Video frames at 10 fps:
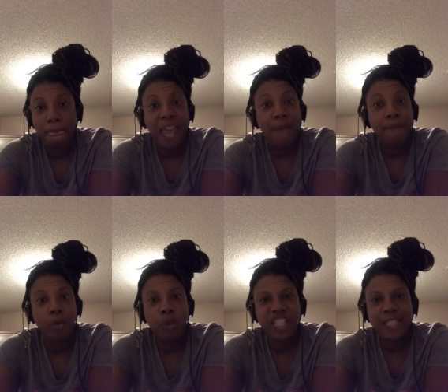
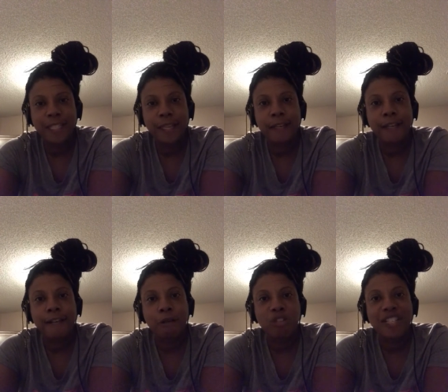Every
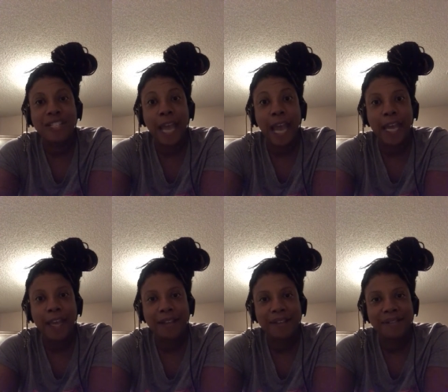single day
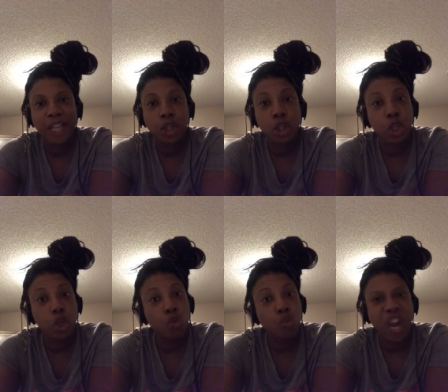until
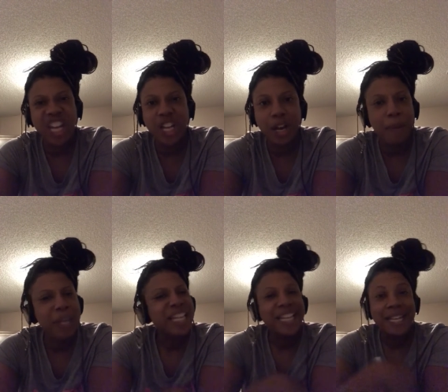you wake up.
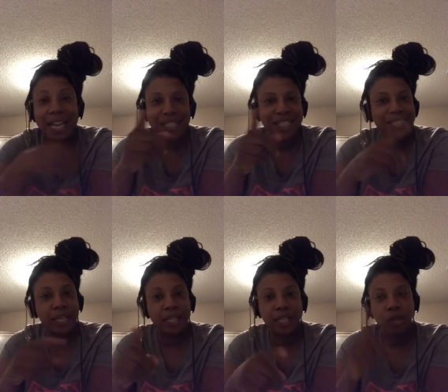9 times out
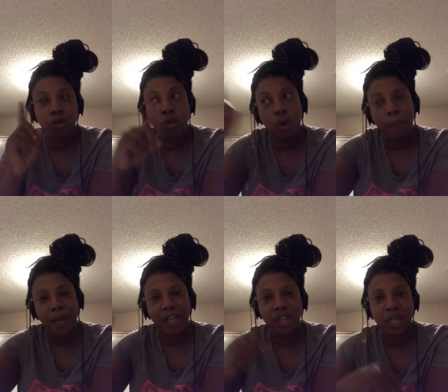of 10, you go
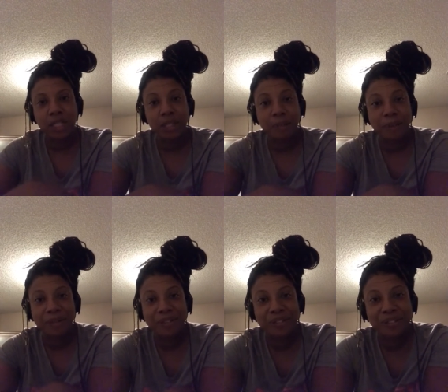apologize to the
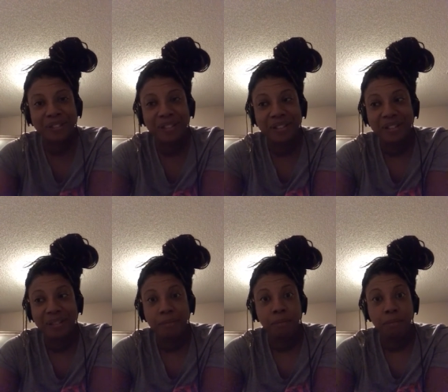person.
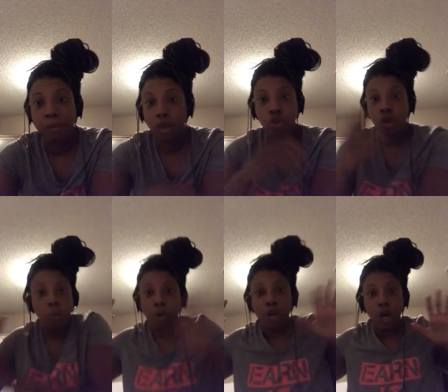Because you
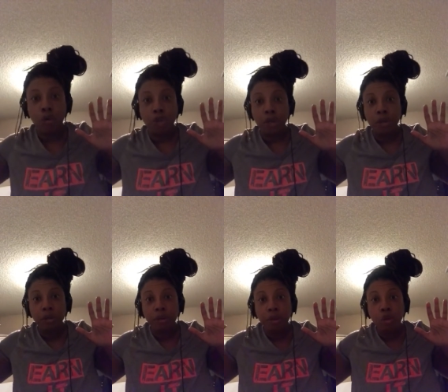don't want it on you.
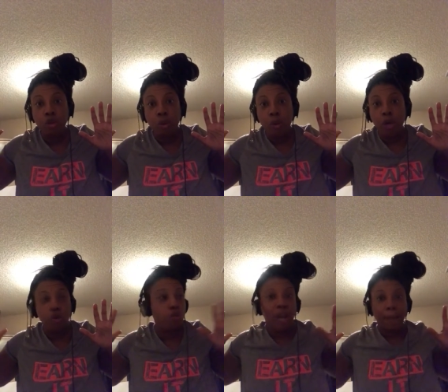You don't want it.
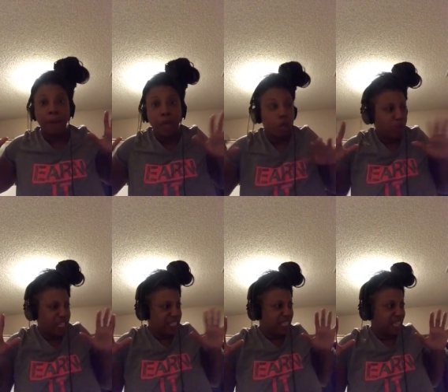You can't. What
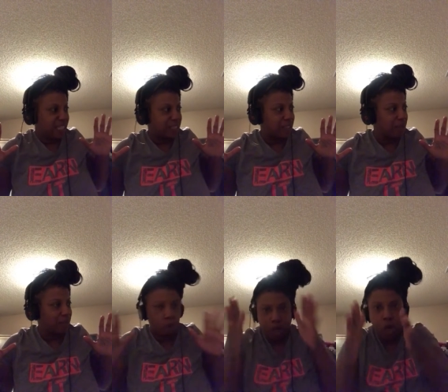is this?
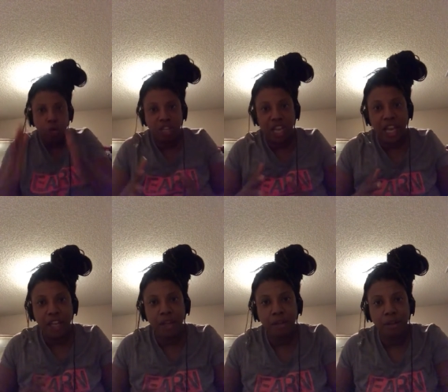Oh, he going to tell
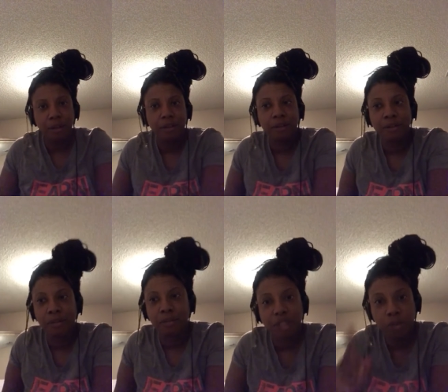
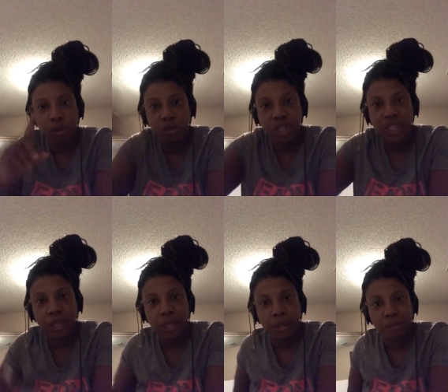you. This is what you did to
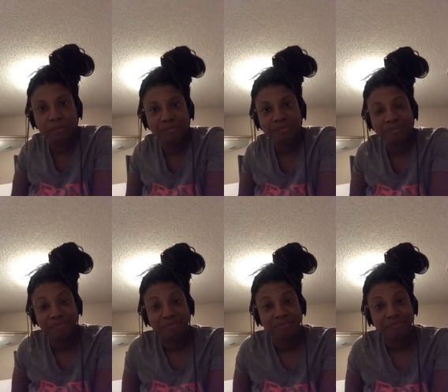them.
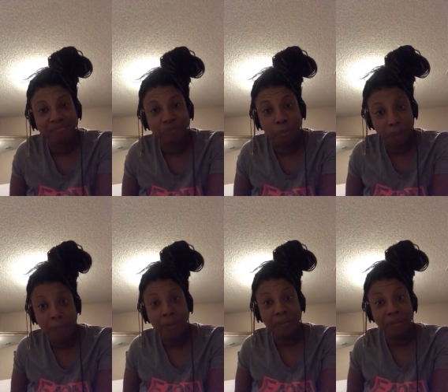Remember,